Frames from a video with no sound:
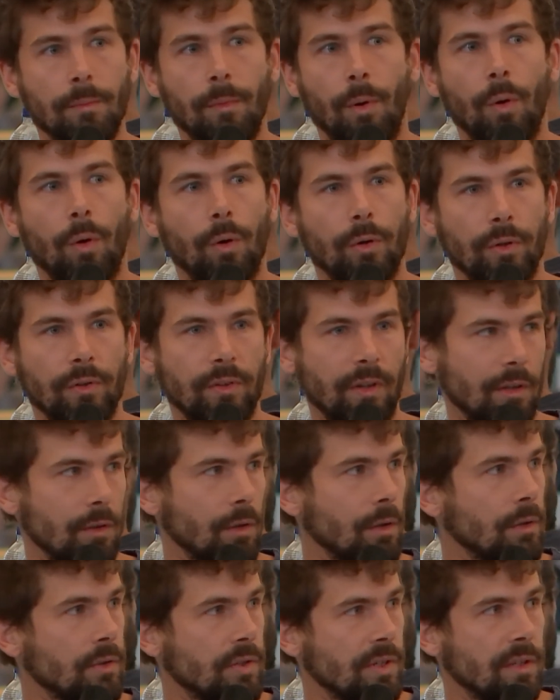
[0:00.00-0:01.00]
or the
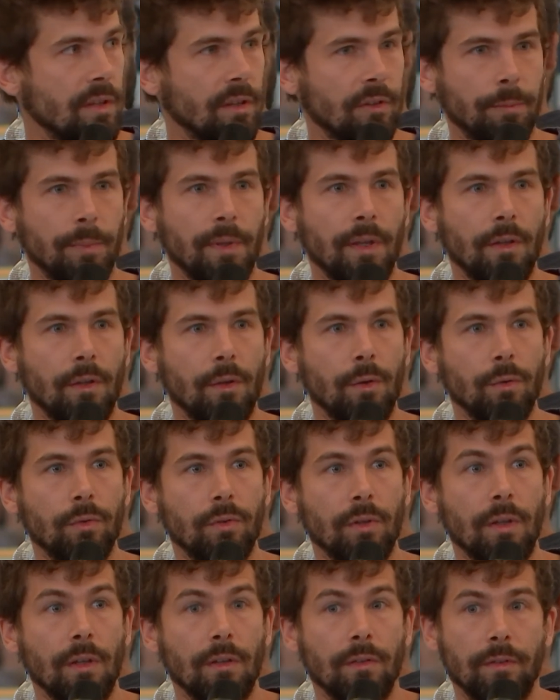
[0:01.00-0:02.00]
technology that's being
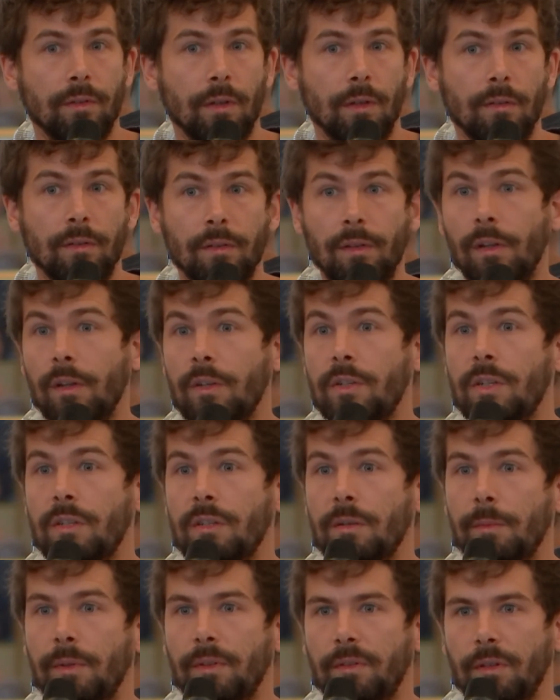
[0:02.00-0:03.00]
used, it's its
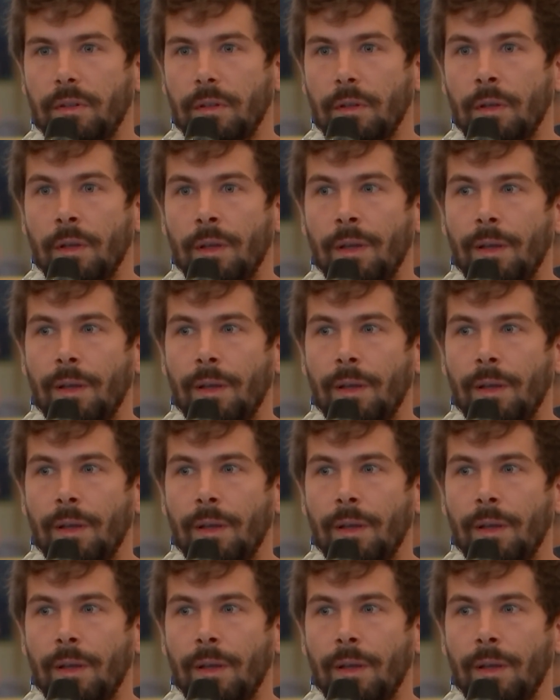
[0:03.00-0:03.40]
legitimacy,